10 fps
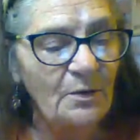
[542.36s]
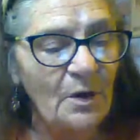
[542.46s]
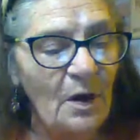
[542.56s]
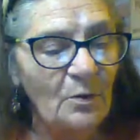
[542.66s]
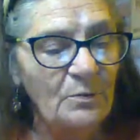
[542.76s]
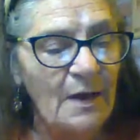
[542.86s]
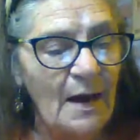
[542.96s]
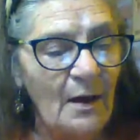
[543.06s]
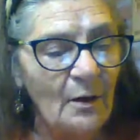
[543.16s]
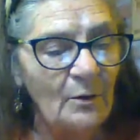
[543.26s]

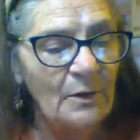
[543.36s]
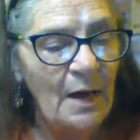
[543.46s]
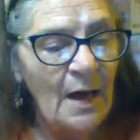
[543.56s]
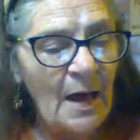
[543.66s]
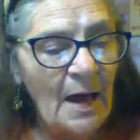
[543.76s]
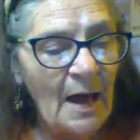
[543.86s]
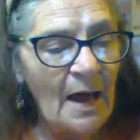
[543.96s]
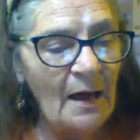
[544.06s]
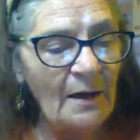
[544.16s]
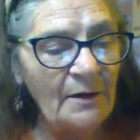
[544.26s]
hometown.
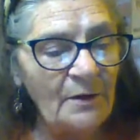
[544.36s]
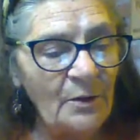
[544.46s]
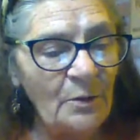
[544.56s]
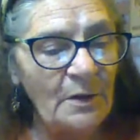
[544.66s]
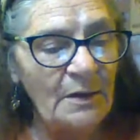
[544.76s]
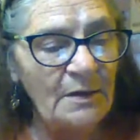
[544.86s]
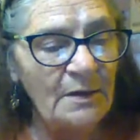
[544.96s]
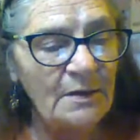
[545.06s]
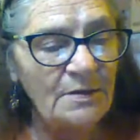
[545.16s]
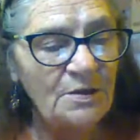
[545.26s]
I knew it,
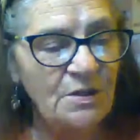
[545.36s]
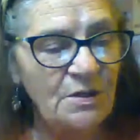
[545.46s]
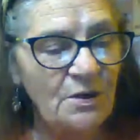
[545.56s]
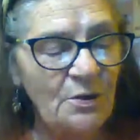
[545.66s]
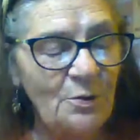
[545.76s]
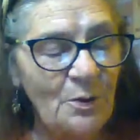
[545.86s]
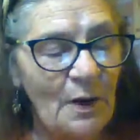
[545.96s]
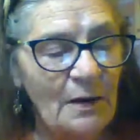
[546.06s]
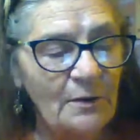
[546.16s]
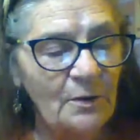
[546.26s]
and she knew
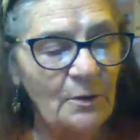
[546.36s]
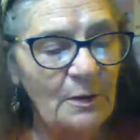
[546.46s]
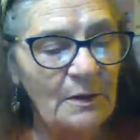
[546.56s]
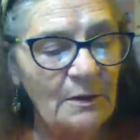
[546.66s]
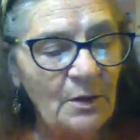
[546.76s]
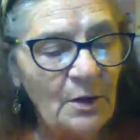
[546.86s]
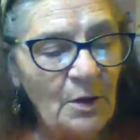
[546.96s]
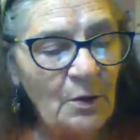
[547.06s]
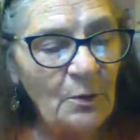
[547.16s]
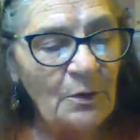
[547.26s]
I knew it.
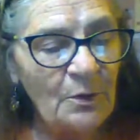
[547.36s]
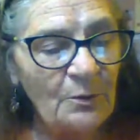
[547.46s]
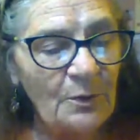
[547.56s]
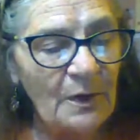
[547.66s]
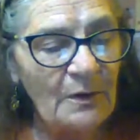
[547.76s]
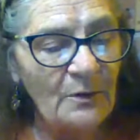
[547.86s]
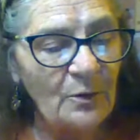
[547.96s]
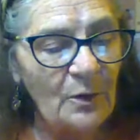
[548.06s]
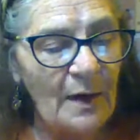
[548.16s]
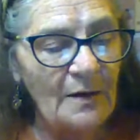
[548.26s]
When her brother
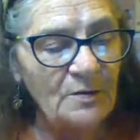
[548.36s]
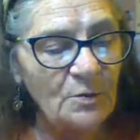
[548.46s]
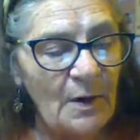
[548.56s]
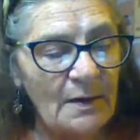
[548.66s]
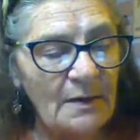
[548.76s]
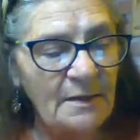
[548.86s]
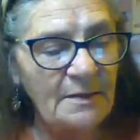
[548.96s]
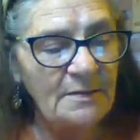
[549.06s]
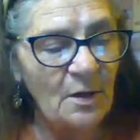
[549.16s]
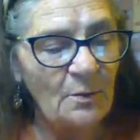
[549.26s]
graduated, he
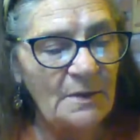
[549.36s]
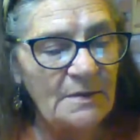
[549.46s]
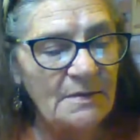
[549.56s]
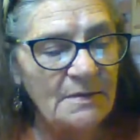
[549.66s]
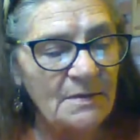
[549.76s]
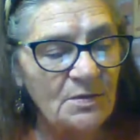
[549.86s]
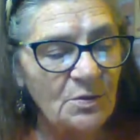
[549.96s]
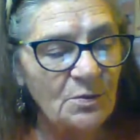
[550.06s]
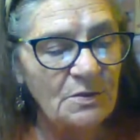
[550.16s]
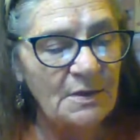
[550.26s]
told me his
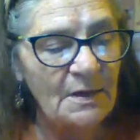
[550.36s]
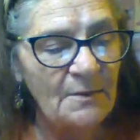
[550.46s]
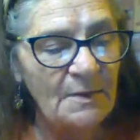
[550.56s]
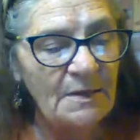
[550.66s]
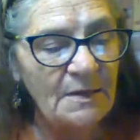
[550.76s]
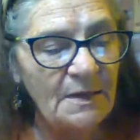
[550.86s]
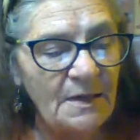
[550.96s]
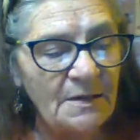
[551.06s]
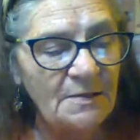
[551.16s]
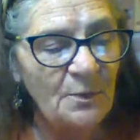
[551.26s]
sister was coming to
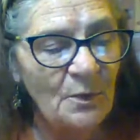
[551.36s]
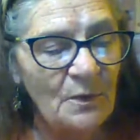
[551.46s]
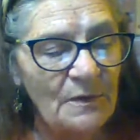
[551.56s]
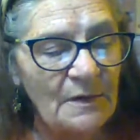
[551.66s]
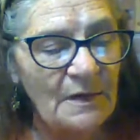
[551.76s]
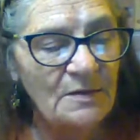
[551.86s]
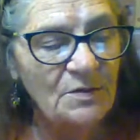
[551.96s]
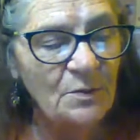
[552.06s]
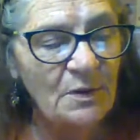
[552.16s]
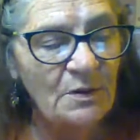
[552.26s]
Kingsport the
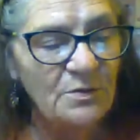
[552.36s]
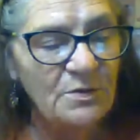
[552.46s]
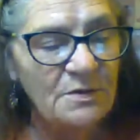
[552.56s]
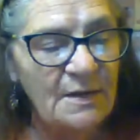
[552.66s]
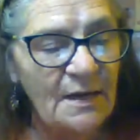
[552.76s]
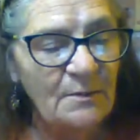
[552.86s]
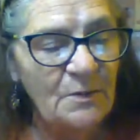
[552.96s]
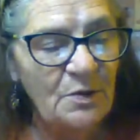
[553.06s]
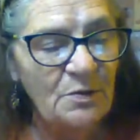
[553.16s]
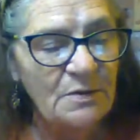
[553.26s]
next winter to take
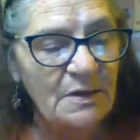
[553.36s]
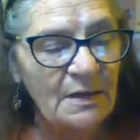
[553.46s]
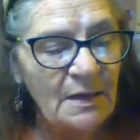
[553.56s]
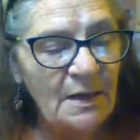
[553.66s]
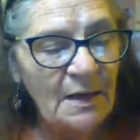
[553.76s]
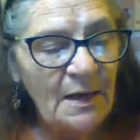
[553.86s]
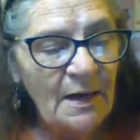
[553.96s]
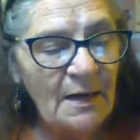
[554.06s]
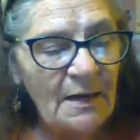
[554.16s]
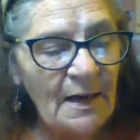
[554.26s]
music,
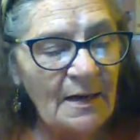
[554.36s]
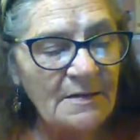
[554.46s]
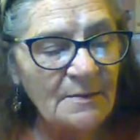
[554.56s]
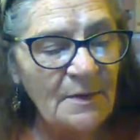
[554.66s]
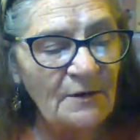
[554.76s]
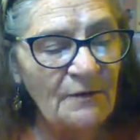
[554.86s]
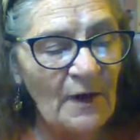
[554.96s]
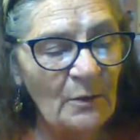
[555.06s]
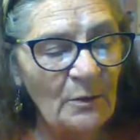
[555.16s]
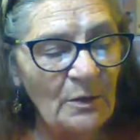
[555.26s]
and asked me if
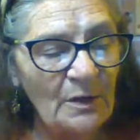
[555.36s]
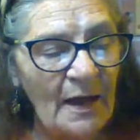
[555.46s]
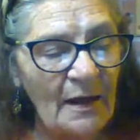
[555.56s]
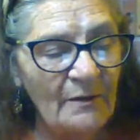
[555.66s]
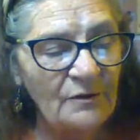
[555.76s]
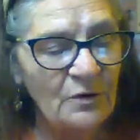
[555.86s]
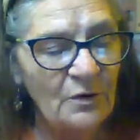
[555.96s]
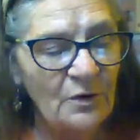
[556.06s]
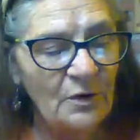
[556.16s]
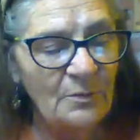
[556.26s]
I would look after
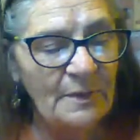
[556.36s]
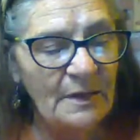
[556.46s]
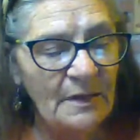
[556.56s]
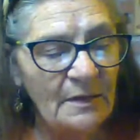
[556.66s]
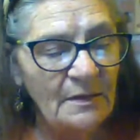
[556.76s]
her a bit,